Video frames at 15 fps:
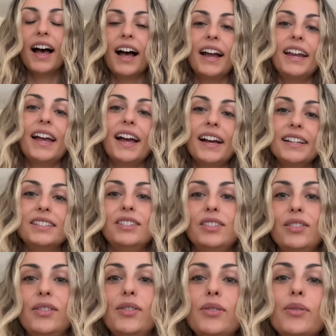I had
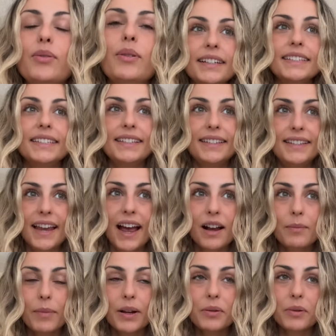to
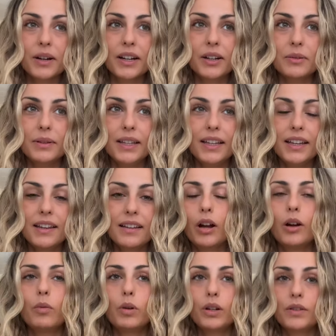stack my work week.
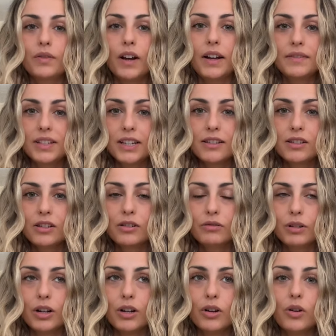I worked five tens in a
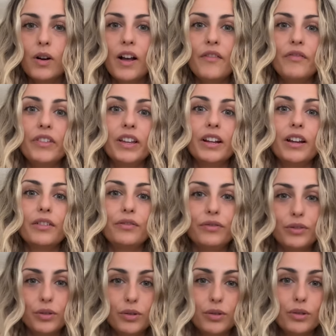row and then I
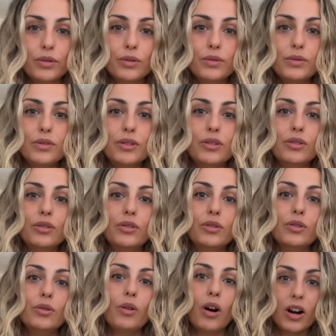flew
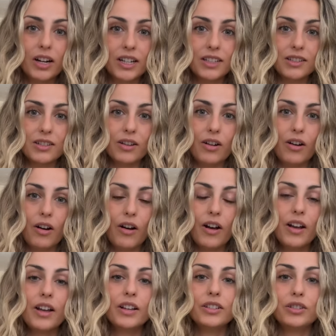to Arkansas
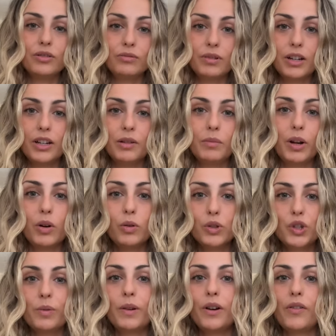to run my
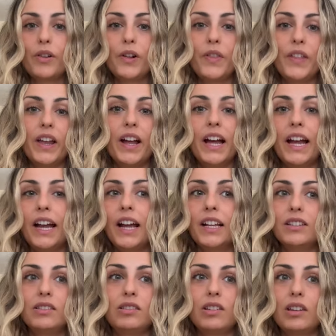ultra marathon that I
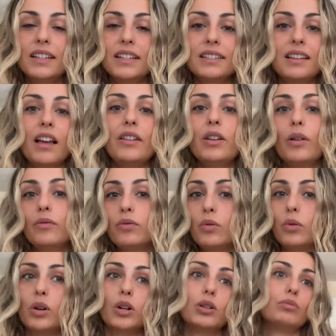had signed up
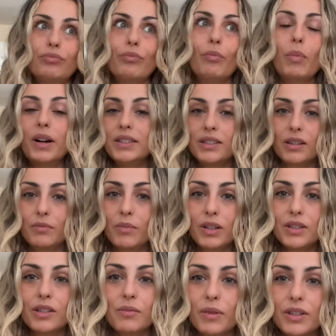for months and
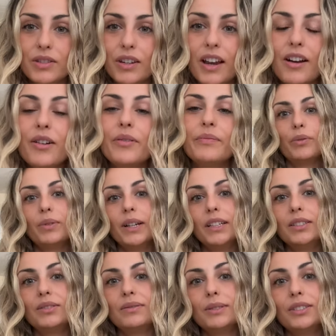months and months ago. The
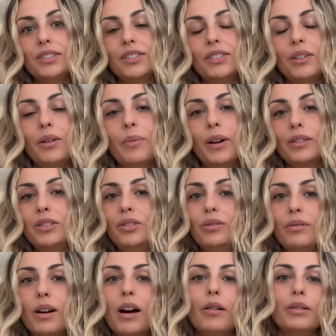race was about
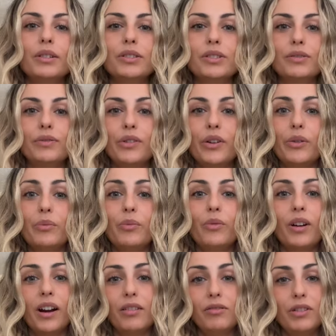two hours from
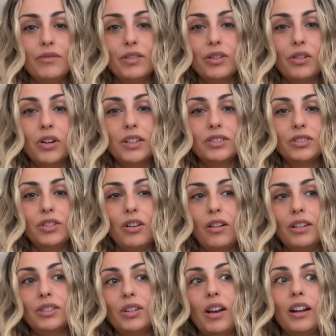where I live in
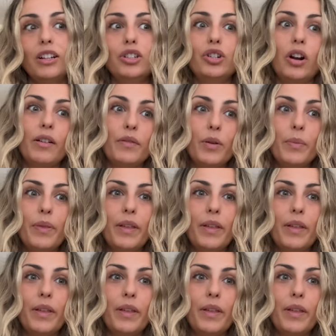Arkansas, so I had to drive up